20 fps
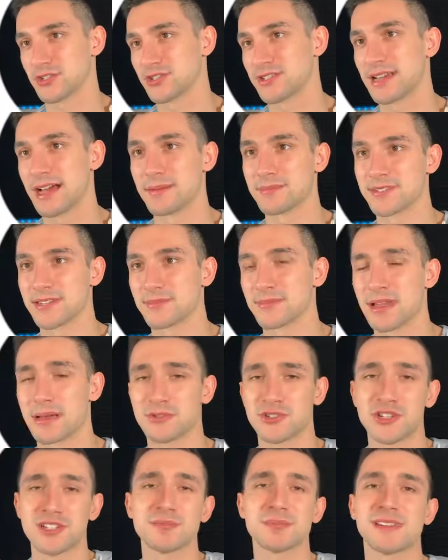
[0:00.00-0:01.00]
time
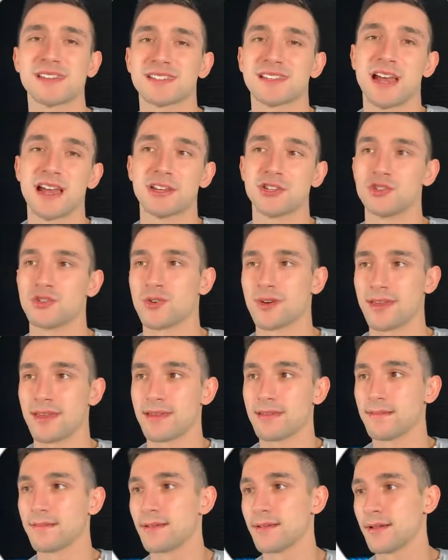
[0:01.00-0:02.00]
sometimes just because I enjoy it.
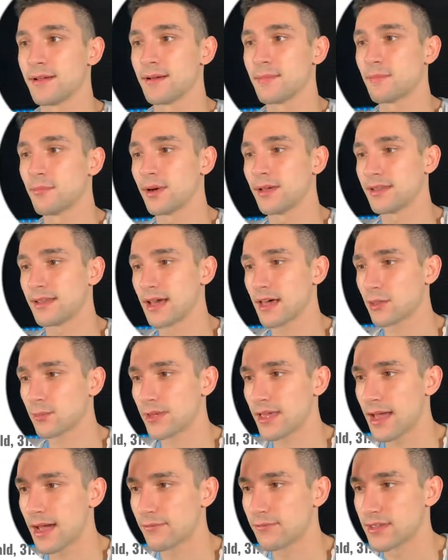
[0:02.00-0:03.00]
But now that we
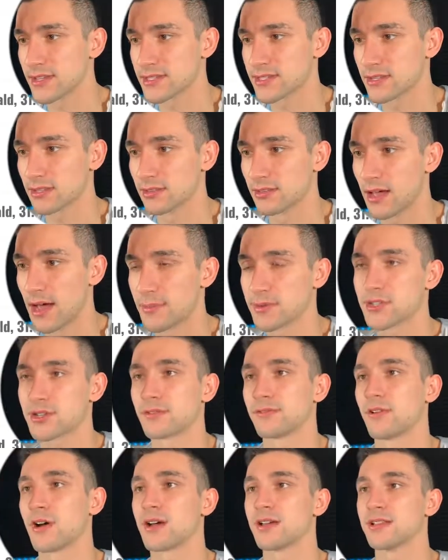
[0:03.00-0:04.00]
have this Lobster font